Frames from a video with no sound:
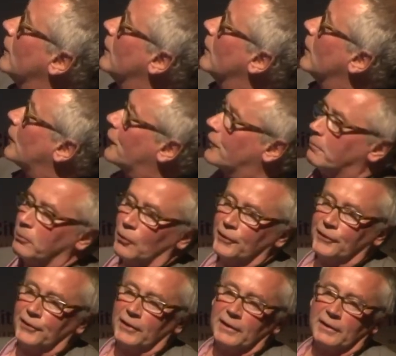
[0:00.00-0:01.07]

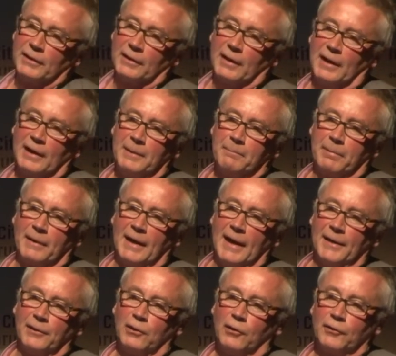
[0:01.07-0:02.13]
exploiting a
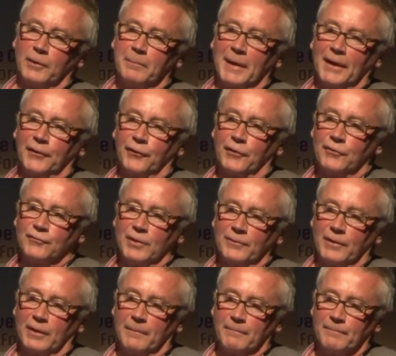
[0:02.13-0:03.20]
plan along the banks of the
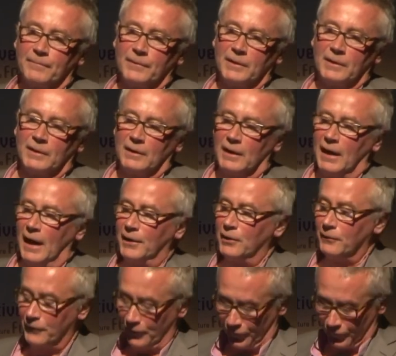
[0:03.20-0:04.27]
river. And
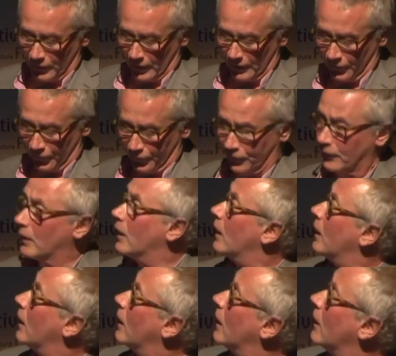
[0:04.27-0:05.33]
in this case,
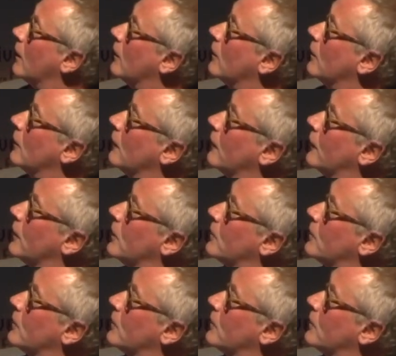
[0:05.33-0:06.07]
the